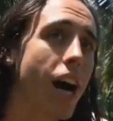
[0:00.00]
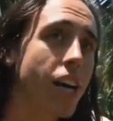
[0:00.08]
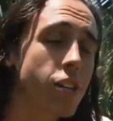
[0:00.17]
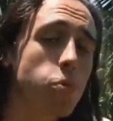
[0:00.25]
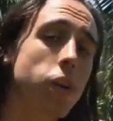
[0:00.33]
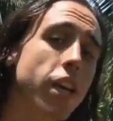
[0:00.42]
I
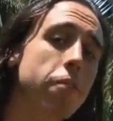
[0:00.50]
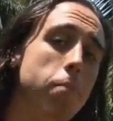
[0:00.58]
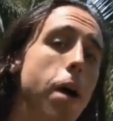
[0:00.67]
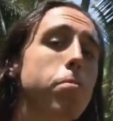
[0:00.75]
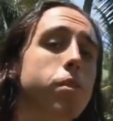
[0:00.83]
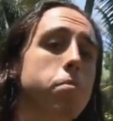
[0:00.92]
just want to give
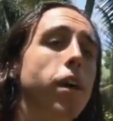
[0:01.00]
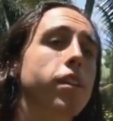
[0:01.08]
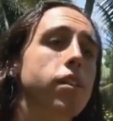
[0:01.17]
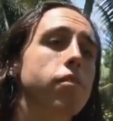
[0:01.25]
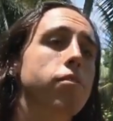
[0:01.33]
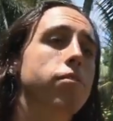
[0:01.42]
my
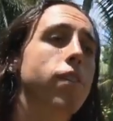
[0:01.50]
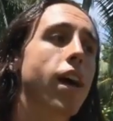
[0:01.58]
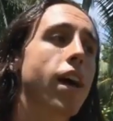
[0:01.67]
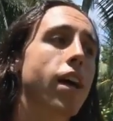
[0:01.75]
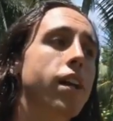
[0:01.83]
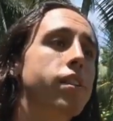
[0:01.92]
perspective
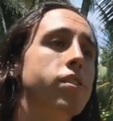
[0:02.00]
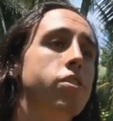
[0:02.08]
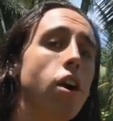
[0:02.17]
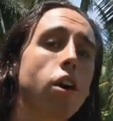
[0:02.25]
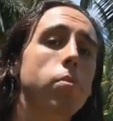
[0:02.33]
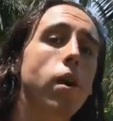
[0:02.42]
and
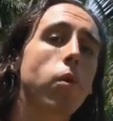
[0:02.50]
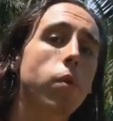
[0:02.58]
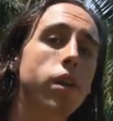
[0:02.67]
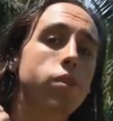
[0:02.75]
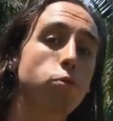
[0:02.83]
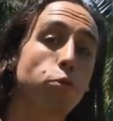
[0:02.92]
talk about
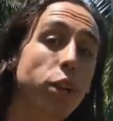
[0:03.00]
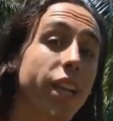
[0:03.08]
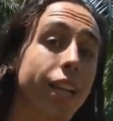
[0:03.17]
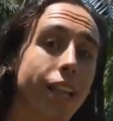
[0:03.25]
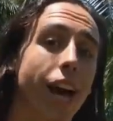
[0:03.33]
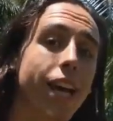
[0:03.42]
what it's
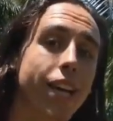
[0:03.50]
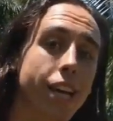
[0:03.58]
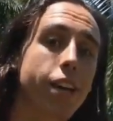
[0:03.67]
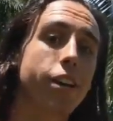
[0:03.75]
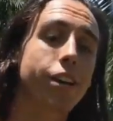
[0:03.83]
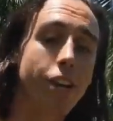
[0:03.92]
really like
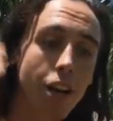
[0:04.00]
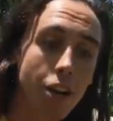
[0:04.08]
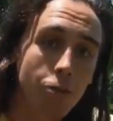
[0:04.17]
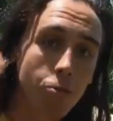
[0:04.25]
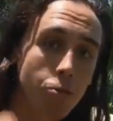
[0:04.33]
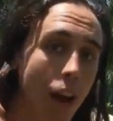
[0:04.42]
here
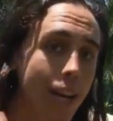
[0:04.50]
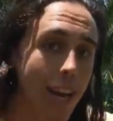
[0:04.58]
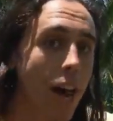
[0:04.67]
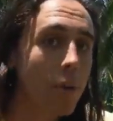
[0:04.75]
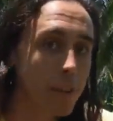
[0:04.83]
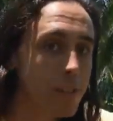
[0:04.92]
right
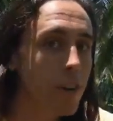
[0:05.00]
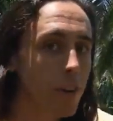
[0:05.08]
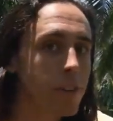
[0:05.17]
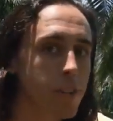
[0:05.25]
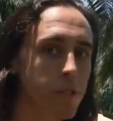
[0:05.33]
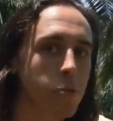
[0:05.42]
now in this
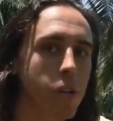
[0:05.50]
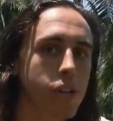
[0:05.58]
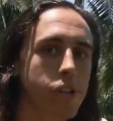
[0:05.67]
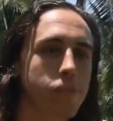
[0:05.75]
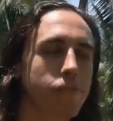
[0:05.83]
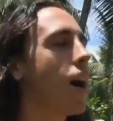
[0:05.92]
current
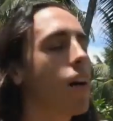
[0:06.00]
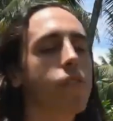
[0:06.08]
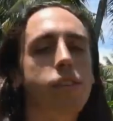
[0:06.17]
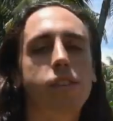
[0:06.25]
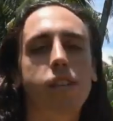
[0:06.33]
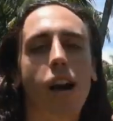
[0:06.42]
situation.
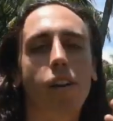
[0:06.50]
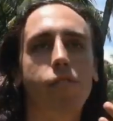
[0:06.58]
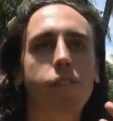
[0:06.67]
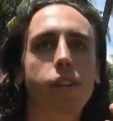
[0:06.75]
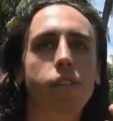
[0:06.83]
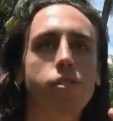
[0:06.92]
Obviously, I
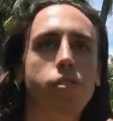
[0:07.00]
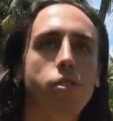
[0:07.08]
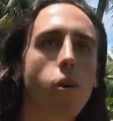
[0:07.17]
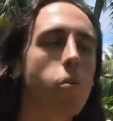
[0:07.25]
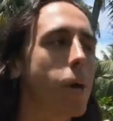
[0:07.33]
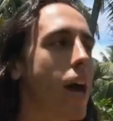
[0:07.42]
feel
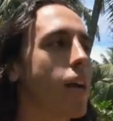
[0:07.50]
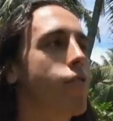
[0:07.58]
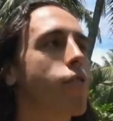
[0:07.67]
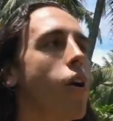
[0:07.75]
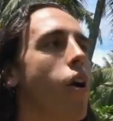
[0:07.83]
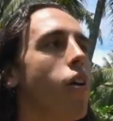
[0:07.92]
so bad
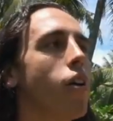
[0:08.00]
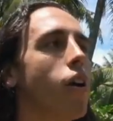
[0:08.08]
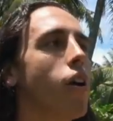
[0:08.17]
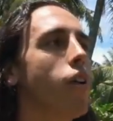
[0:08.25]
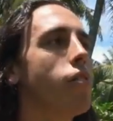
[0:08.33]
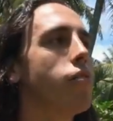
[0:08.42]
for all
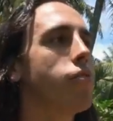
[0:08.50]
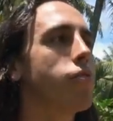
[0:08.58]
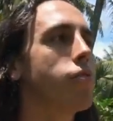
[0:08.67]
of